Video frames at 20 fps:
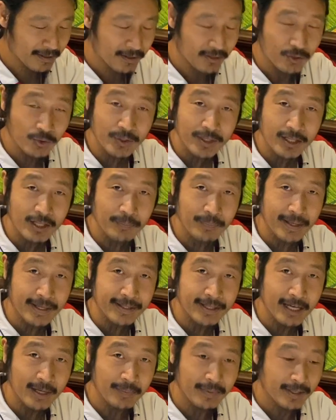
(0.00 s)
during the
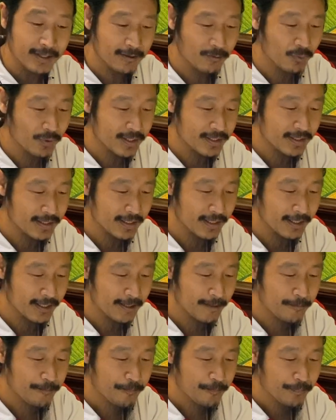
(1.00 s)
pandemic, we
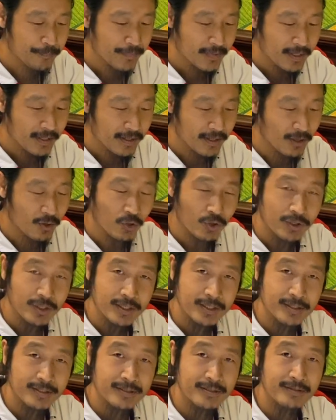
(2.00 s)
see the
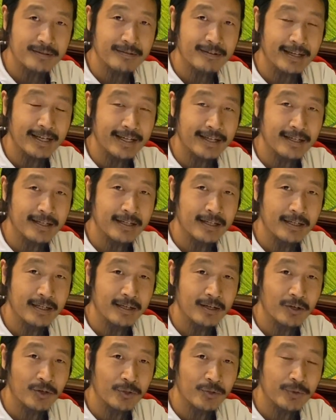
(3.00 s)
orders like
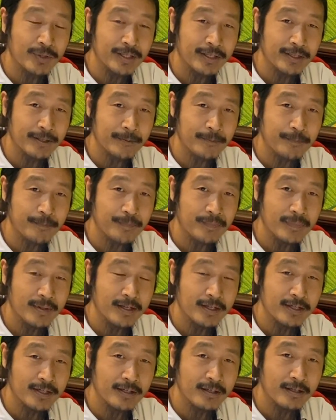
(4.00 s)
ordering
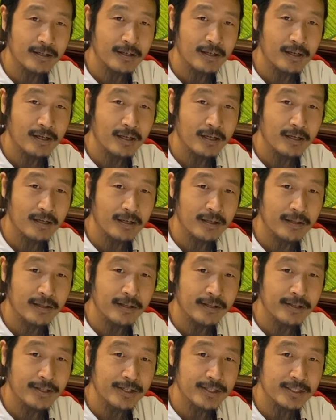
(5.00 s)
the
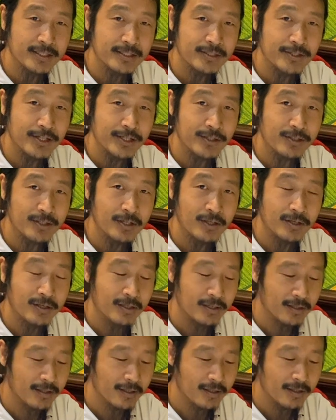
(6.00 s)
dish
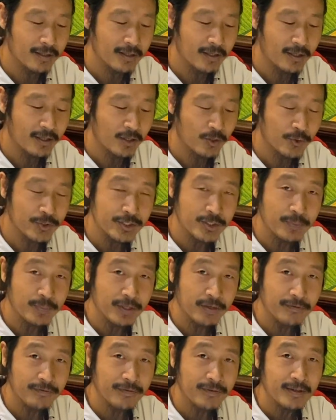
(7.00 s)
genital orange
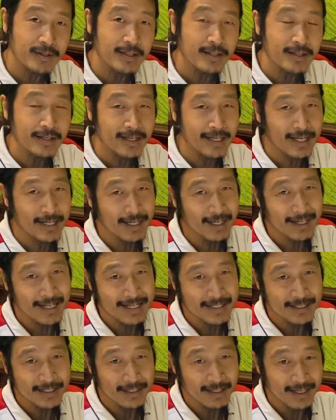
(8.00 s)
beef getting
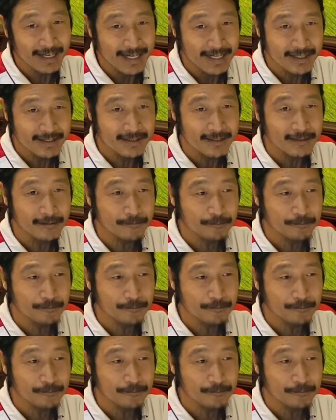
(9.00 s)
less and less.